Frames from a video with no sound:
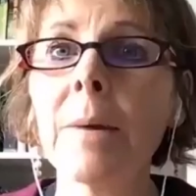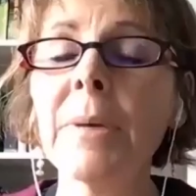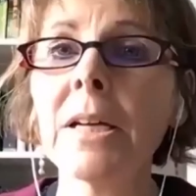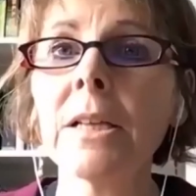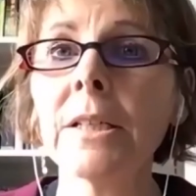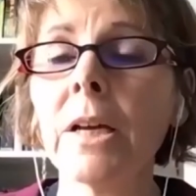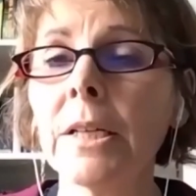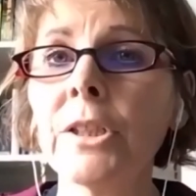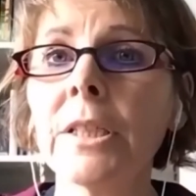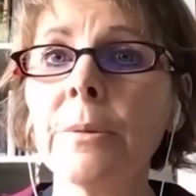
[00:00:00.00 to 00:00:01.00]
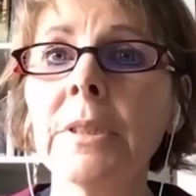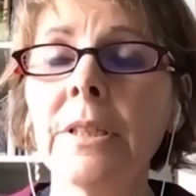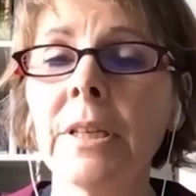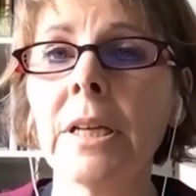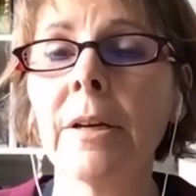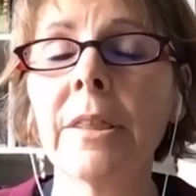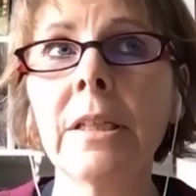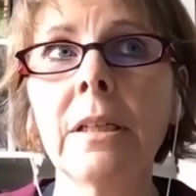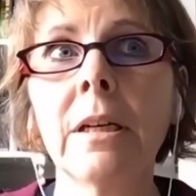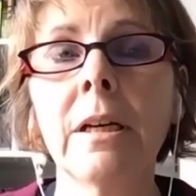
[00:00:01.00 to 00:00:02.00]
I genuinely think
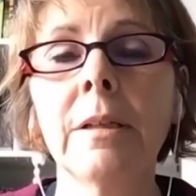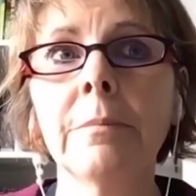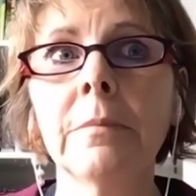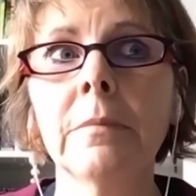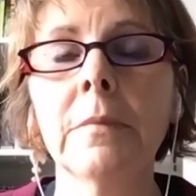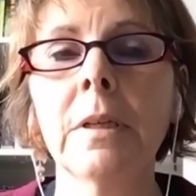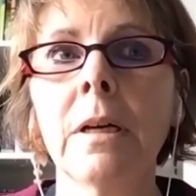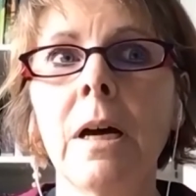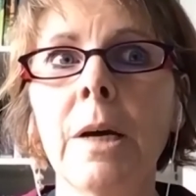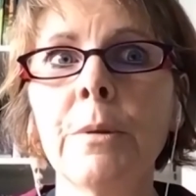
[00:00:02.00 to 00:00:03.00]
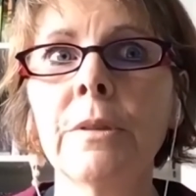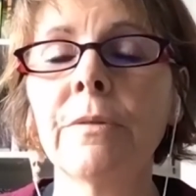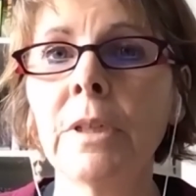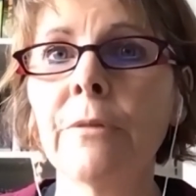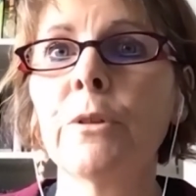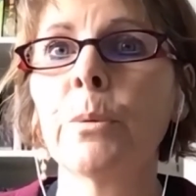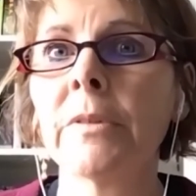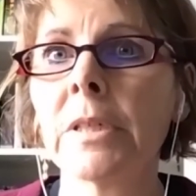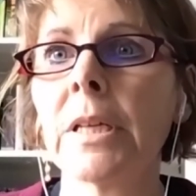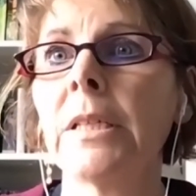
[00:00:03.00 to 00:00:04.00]
I would have loved to have
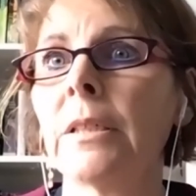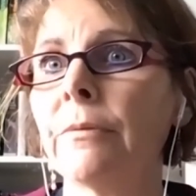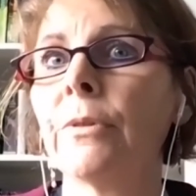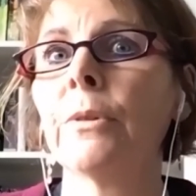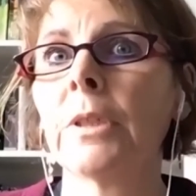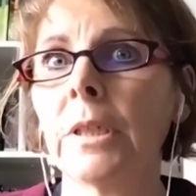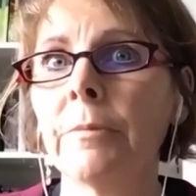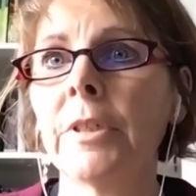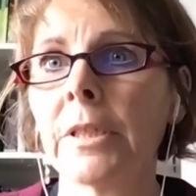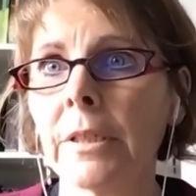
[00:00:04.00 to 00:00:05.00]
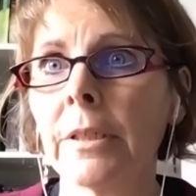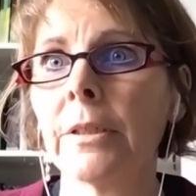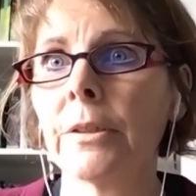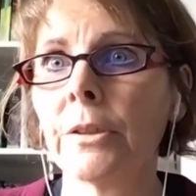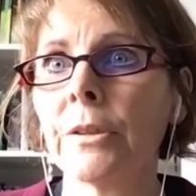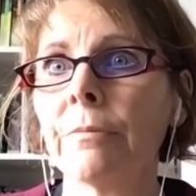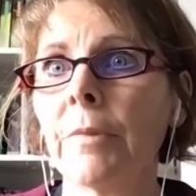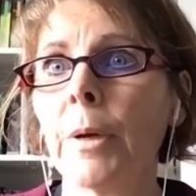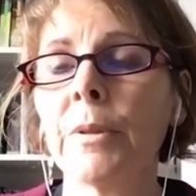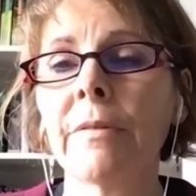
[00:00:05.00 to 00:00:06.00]
stayed in full-time research.
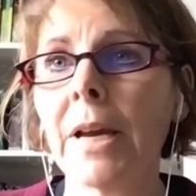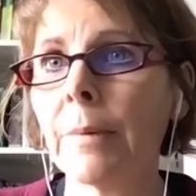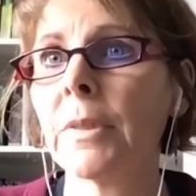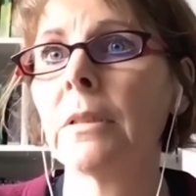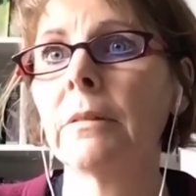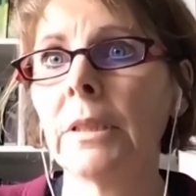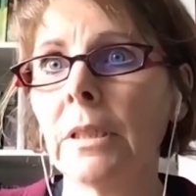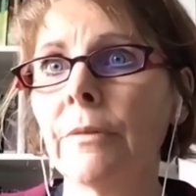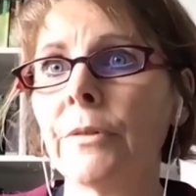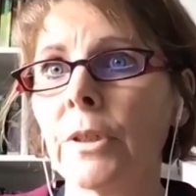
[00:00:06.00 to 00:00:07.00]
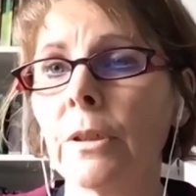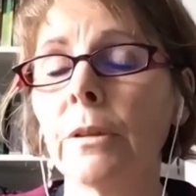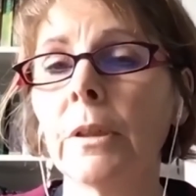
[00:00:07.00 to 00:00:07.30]
I would have absolutely loved to,